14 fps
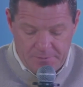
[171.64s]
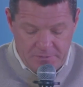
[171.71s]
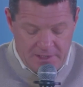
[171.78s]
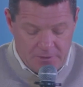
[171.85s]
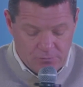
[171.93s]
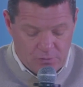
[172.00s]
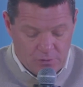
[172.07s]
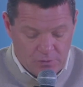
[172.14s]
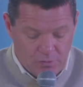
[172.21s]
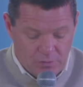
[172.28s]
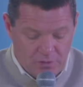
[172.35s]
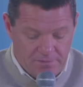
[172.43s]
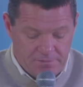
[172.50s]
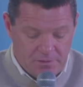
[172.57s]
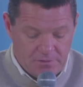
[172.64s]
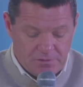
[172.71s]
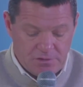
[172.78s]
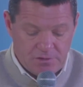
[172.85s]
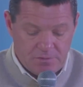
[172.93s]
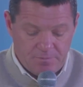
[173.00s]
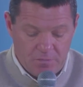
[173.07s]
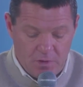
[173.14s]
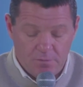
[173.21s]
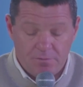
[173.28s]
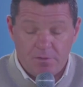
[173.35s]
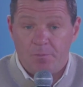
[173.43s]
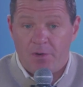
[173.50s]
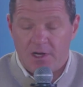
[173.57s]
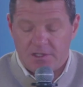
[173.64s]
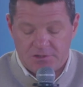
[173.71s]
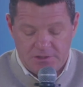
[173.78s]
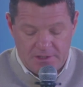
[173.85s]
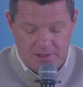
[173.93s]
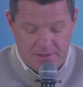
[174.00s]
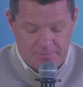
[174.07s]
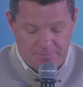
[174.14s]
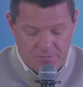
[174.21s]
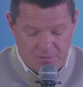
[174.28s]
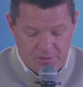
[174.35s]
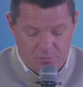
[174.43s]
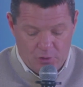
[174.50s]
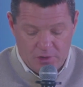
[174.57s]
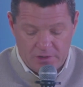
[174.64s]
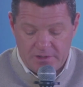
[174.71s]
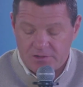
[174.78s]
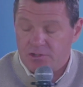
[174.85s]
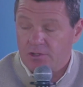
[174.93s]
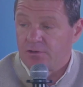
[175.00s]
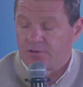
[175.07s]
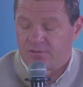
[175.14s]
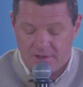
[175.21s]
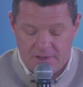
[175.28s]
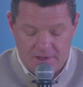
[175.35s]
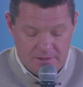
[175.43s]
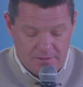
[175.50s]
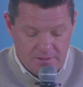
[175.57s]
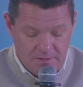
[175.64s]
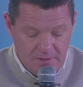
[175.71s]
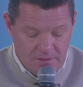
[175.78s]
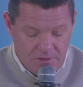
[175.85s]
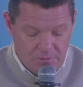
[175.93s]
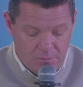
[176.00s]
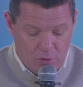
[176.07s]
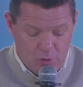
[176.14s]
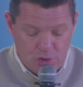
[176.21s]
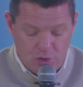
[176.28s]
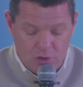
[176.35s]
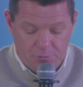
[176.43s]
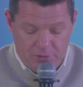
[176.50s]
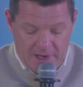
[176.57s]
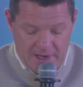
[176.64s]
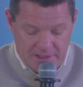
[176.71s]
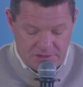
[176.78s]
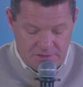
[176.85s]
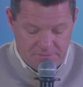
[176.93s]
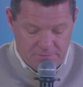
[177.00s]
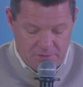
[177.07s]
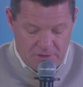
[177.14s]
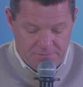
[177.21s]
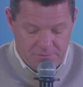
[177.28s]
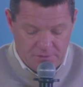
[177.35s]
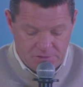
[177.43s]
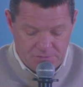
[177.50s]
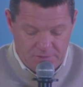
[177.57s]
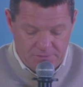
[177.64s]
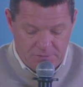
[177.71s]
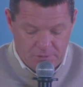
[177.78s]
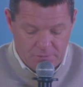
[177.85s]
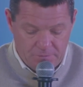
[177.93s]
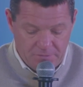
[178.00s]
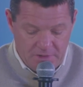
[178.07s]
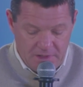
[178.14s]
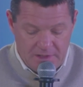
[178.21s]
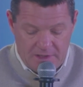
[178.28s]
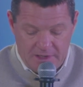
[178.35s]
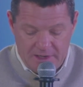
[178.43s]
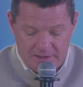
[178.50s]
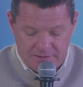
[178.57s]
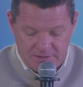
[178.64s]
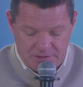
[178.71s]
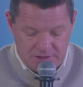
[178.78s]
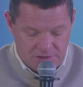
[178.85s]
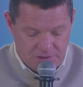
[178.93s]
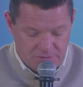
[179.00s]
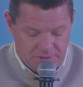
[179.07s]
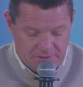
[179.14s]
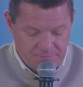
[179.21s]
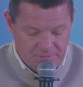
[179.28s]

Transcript: me now turn to governance. Over the past year, the board has undertaken the most comprehensive governance review in IATA's history.